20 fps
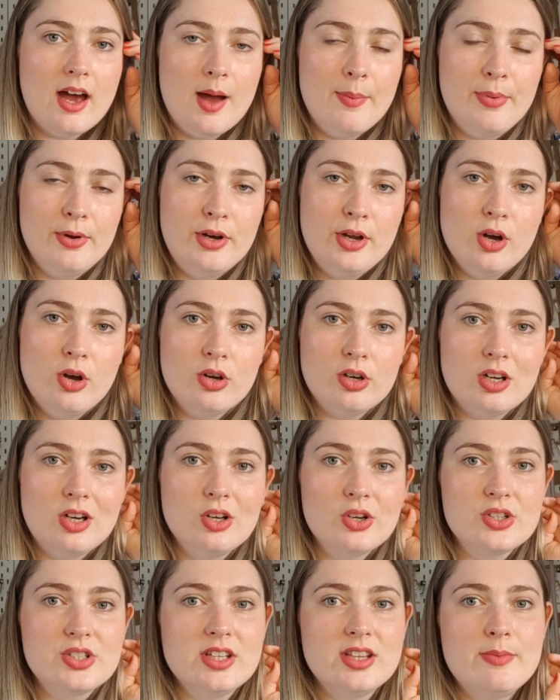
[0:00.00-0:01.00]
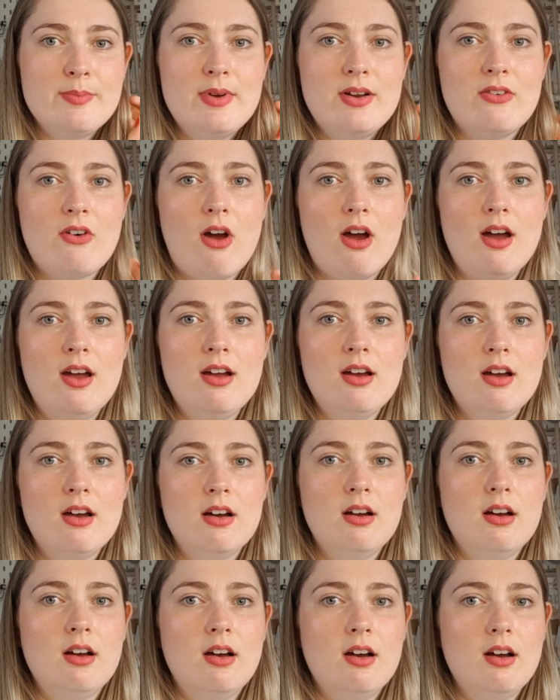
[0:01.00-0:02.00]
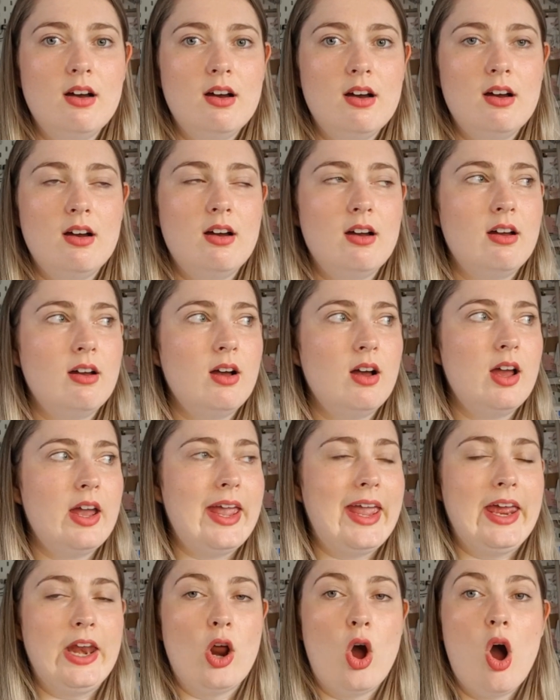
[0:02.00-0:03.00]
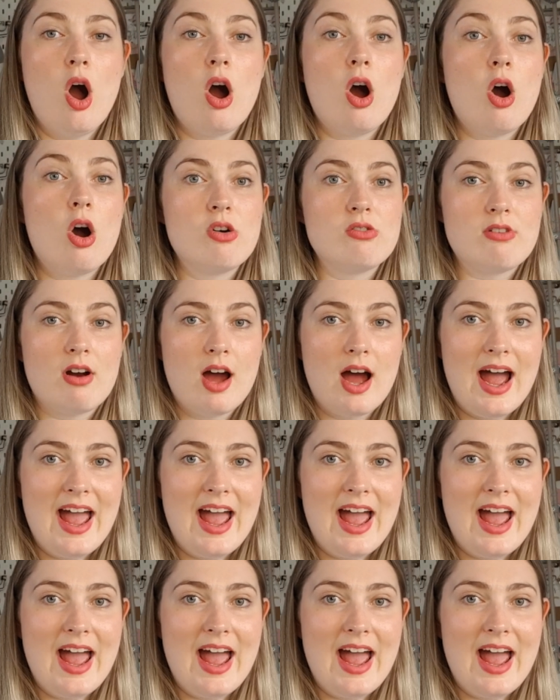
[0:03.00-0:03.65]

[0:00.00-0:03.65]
I put it on and looked in the mirror in horror.